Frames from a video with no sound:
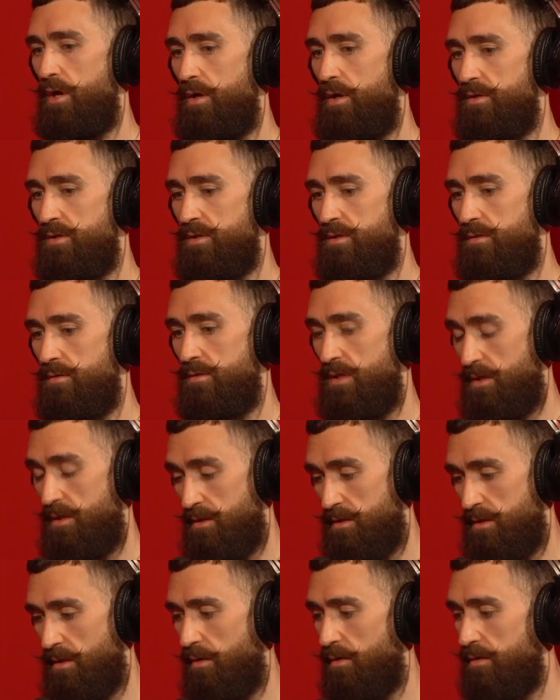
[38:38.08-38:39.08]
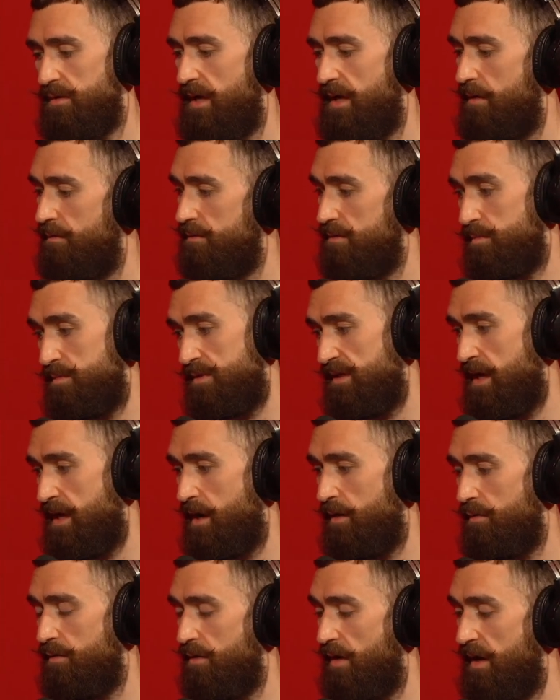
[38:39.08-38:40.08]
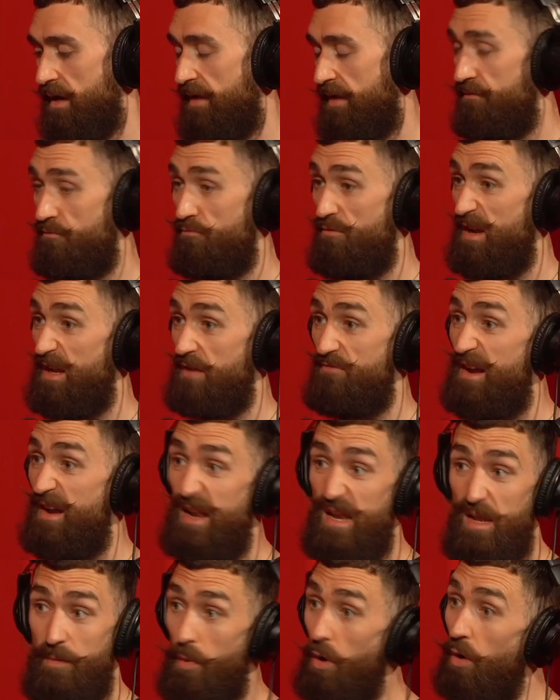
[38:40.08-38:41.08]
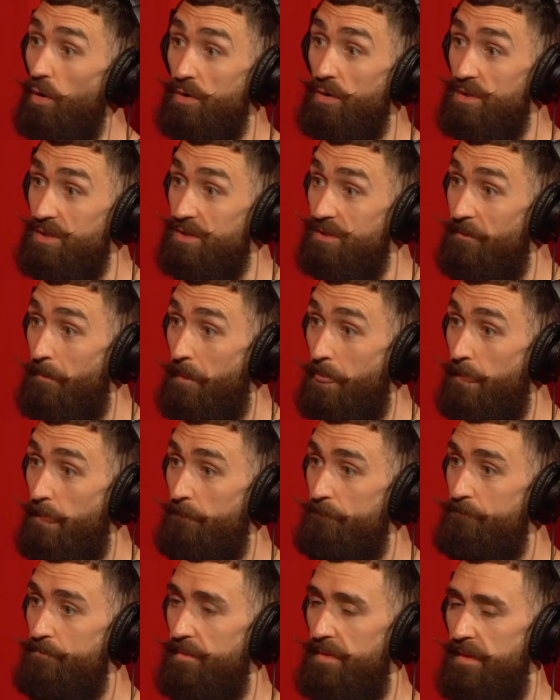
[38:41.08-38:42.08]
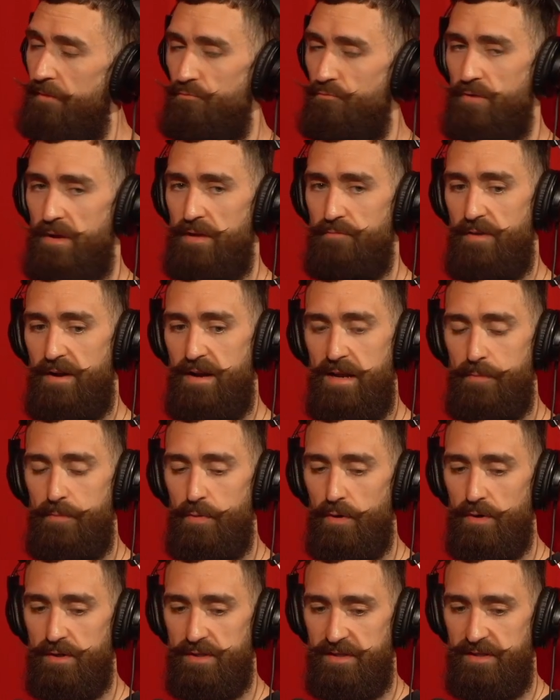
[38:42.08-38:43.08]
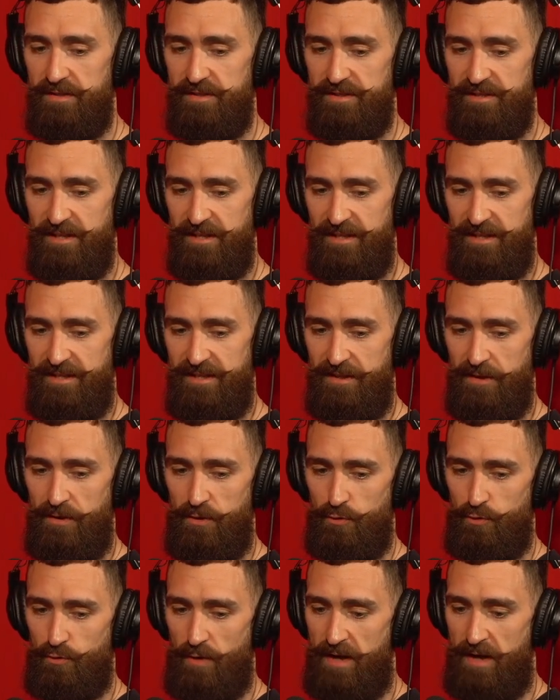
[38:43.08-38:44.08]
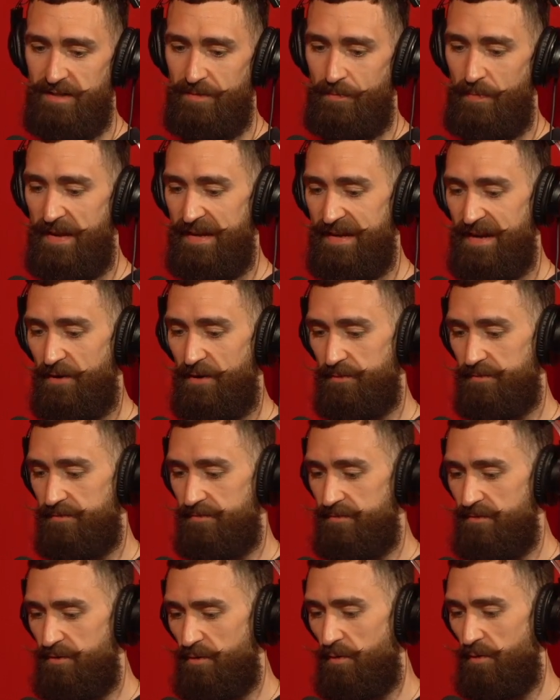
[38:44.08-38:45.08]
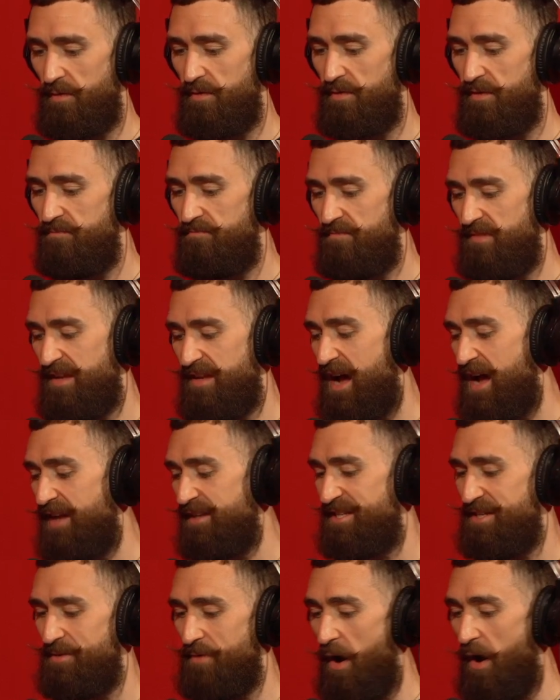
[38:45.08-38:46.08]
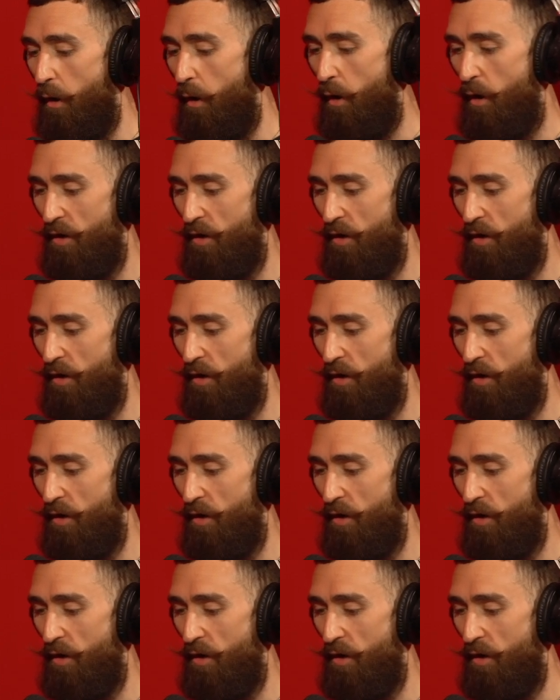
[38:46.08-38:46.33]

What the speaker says: years since the lockdowns up to now, you know, I never really read any books, and trying to pick out, you know, you can't do